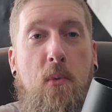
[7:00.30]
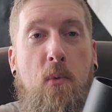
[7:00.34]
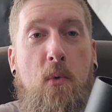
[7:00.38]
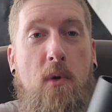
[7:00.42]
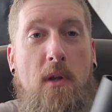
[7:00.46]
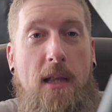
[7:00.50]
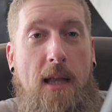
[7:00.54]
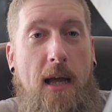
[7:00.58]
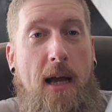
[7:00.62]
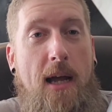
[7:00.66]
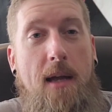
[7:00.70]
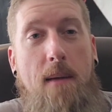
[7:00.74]

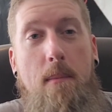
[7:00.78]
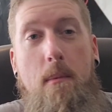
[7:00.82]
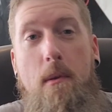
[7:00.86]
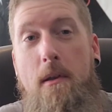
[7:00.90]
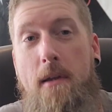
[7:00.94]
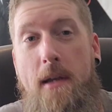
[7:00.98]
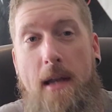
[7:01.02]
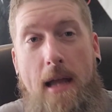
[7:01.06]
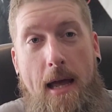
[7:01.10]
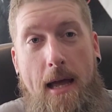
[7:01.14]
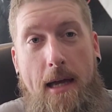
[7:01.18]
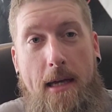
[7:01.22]
reliable
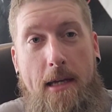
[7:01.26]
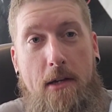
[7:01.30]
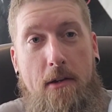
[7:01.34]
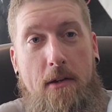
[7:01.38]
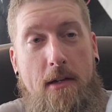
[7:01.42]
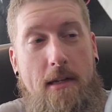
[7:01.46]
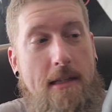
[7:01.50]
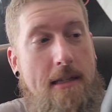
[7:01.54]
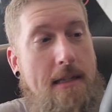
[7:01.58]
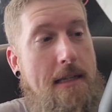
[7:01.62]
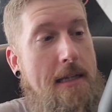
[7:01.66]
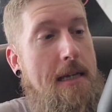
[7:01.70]
and
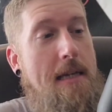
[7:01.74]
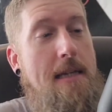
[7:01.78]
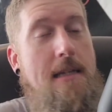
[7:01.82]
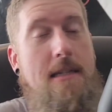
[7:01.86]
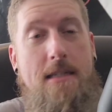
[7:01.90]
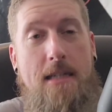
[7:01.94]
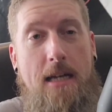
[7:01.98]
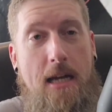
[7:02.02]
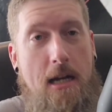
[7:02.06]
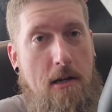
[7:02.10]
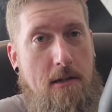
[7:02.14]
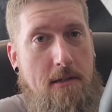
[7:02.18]
accurate the
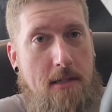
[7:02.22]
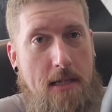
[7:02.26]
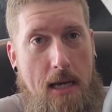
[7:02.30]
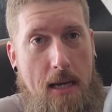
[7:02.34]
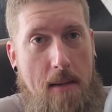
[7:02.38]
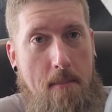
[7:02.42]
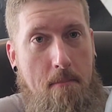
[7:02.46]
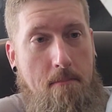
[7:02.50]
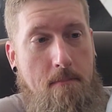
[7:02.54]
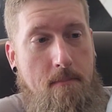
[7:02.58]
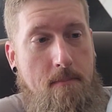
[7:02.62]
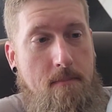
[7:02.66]
entire
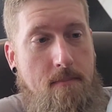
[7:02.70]
time.